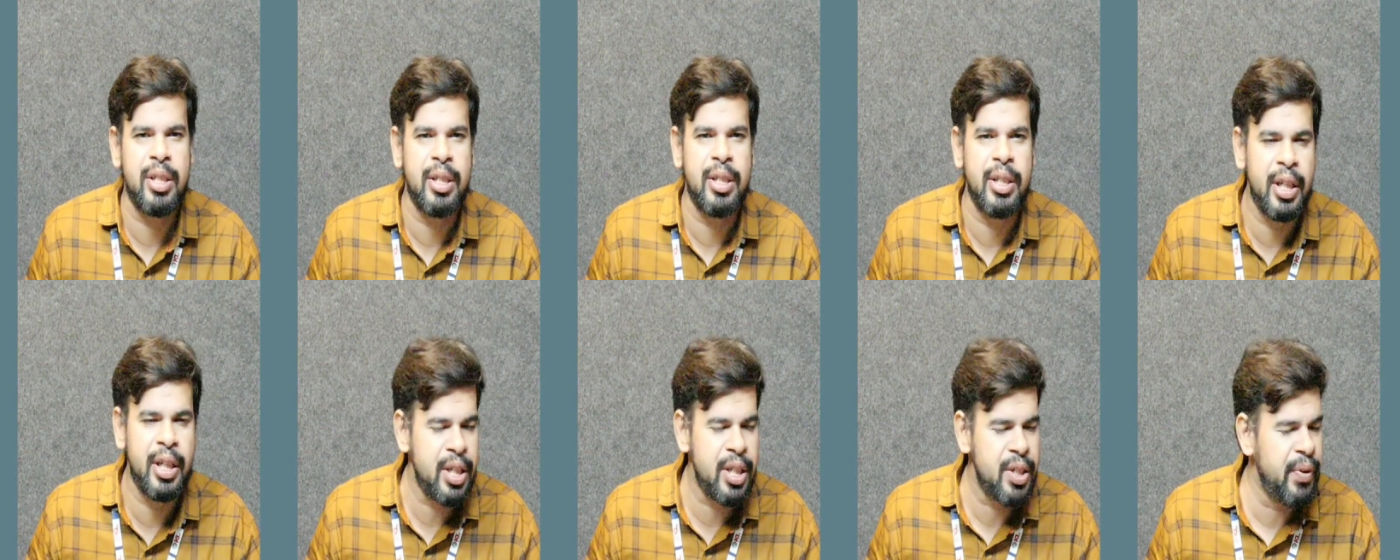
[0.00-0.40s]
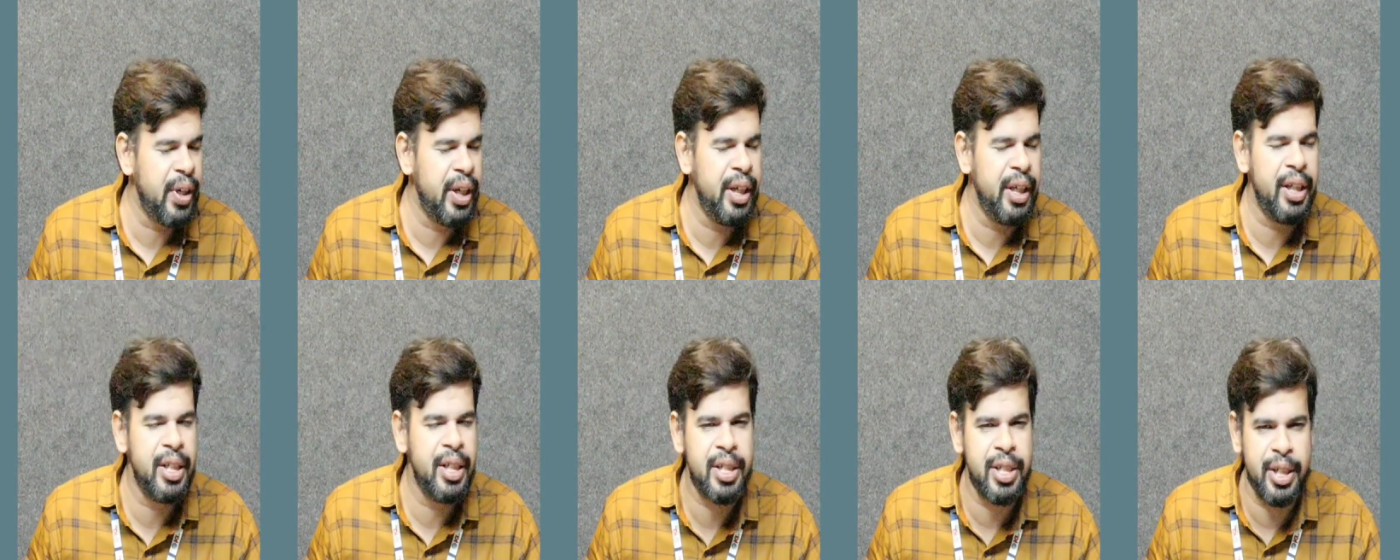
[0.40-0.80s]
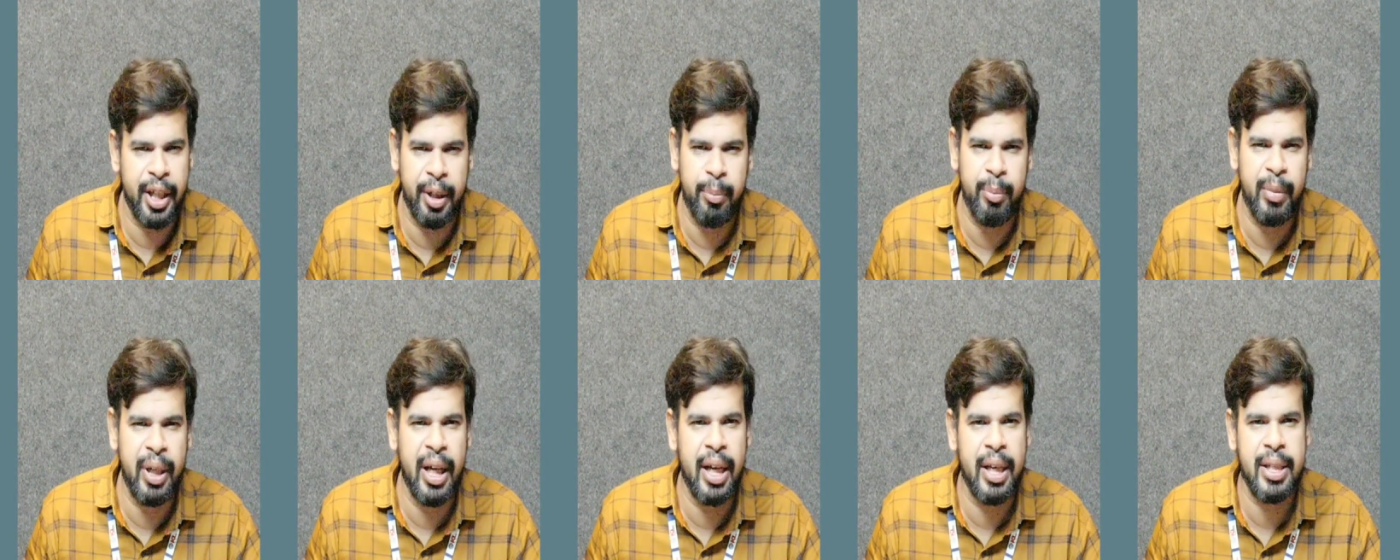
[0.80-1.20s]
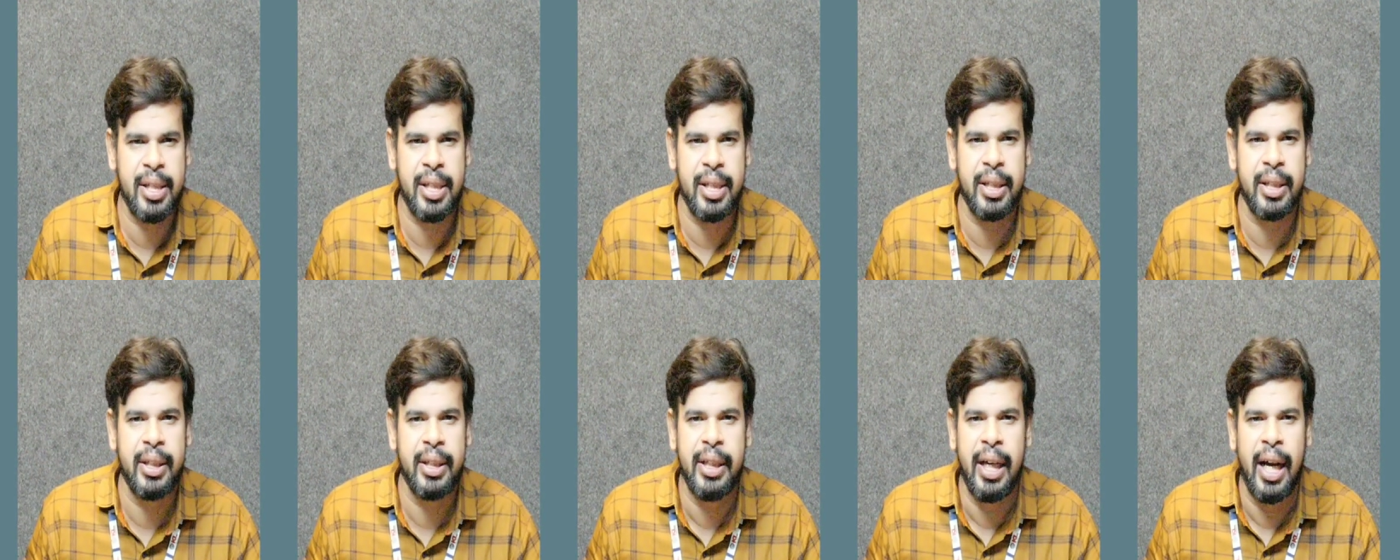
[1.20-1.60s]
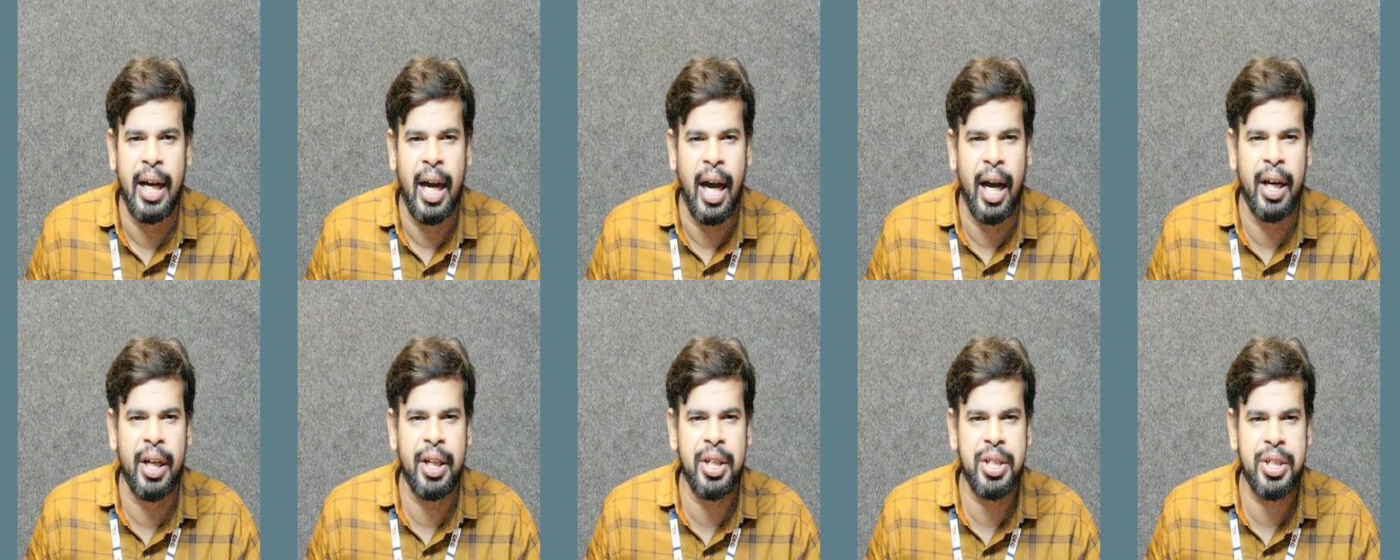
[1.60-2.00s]
That's why it is named as
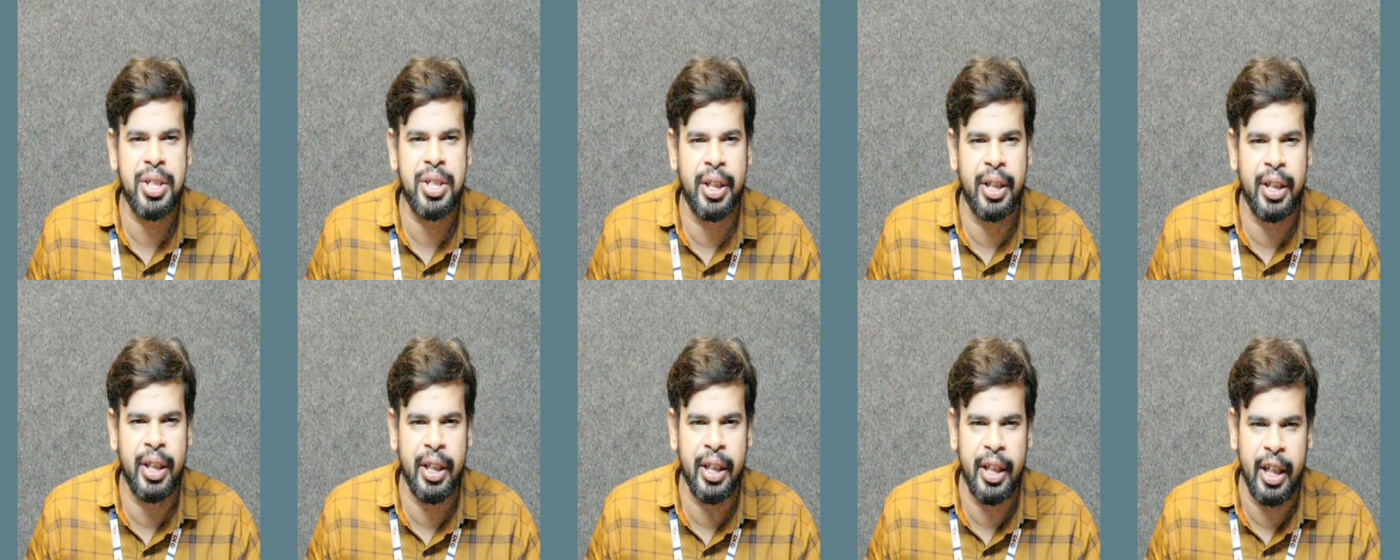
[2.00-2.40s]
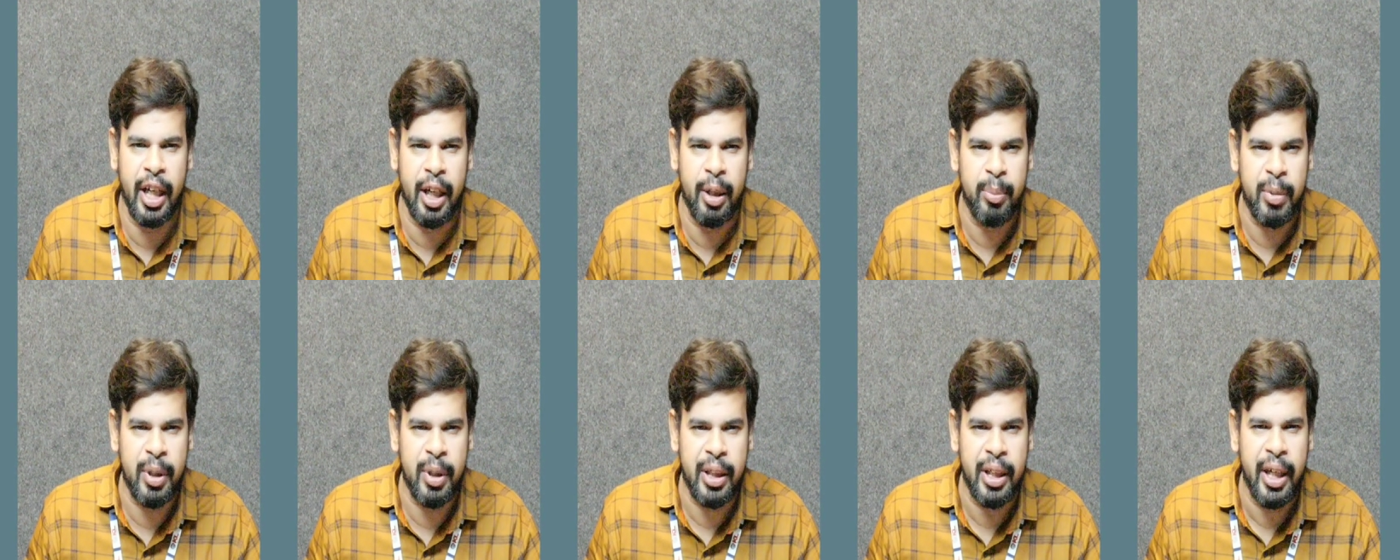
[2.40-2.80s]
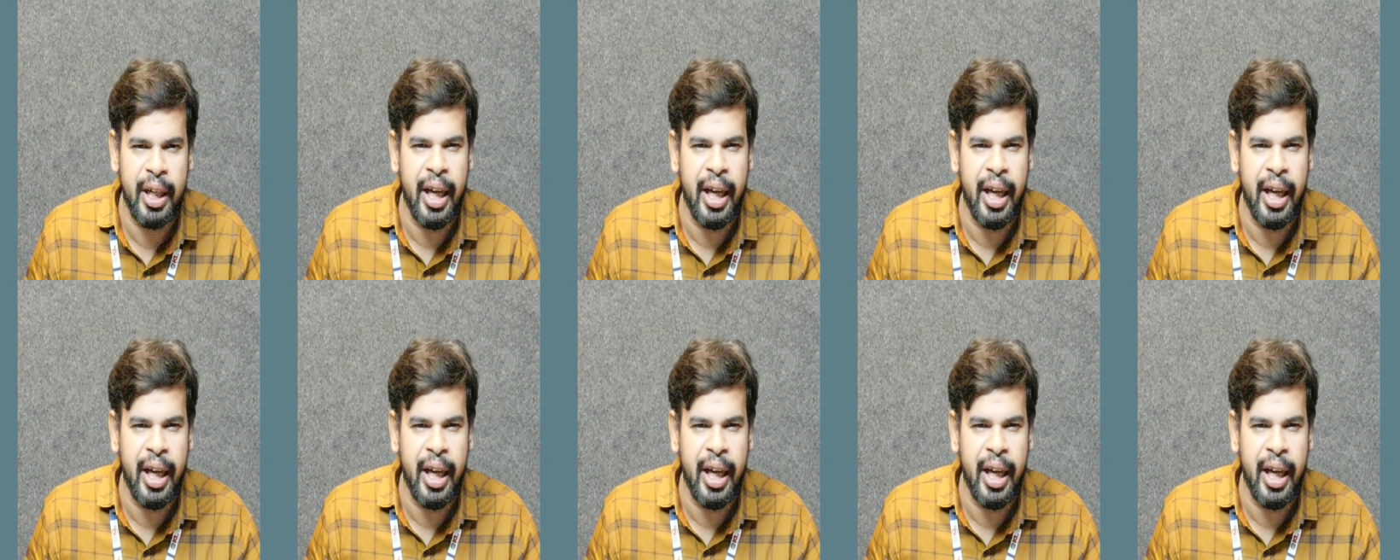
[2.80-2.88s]
unrestricted grammar.